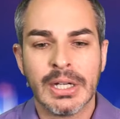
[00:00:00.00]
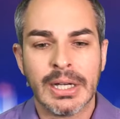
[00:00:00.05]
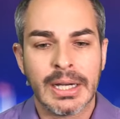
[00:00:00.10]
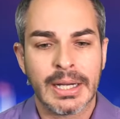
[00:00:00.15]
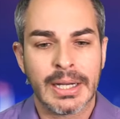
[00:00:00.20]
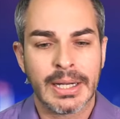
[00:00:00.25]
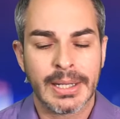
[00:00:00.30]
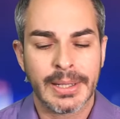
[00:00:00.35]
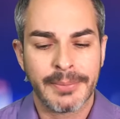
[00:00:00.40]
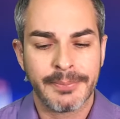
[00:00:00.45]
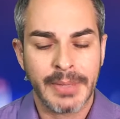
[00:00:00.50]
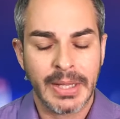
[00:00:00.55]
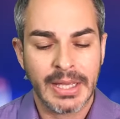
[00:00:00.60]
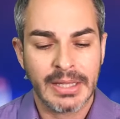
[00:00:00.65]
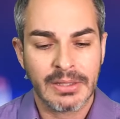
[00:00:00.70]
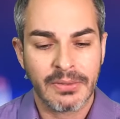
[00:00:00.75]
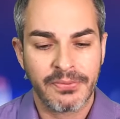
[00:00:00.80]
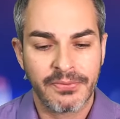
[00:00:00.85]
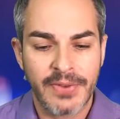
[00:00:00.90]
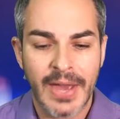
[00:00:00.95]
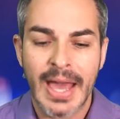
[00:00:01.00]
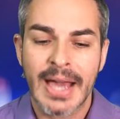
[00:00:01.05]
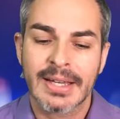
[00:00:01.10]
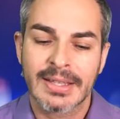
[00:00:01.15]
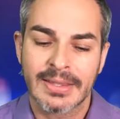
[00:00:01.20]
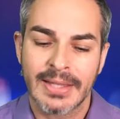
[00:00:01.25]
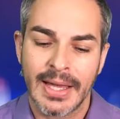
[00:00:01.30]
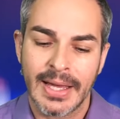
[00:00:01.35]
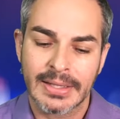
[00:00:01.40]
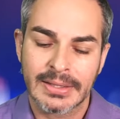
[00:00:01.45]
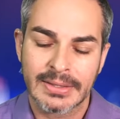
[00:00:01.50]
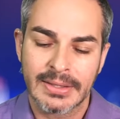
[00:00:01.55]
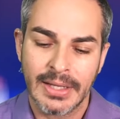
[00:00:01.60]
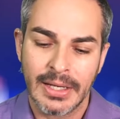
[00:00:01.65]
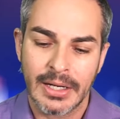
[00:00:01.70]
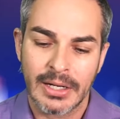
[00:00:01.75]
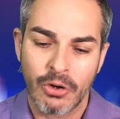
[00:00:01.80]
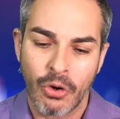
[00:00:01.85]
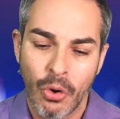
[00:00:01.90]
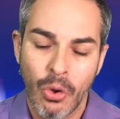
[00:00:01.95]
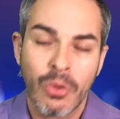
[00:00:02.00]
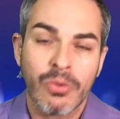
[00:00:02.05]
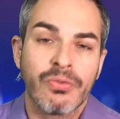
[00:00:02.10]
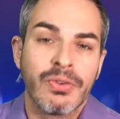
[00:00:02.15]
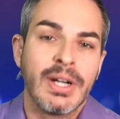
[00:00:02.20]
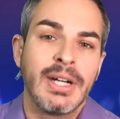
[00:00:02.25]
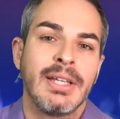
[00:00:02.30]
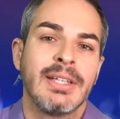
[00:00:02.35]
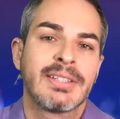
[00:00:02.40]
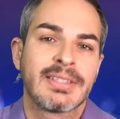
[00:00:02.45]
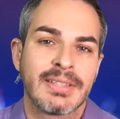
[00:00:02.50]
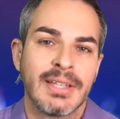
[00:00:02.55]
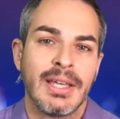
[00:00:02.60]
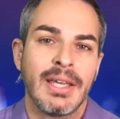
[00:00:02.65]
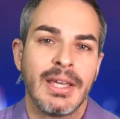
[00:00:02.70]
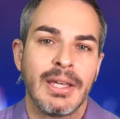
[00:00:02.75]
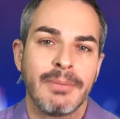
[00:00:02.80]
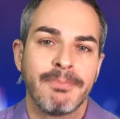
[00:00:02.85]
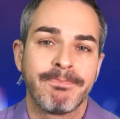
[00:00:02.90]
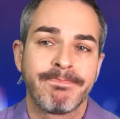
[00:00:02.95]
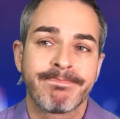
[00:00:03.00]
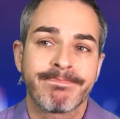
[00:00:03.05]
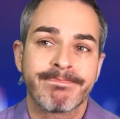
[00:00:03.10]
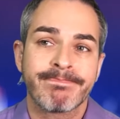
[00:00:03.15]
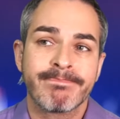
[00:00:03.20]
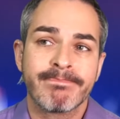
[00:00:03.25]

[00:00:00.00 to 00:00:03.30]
And the fact that they're already saying,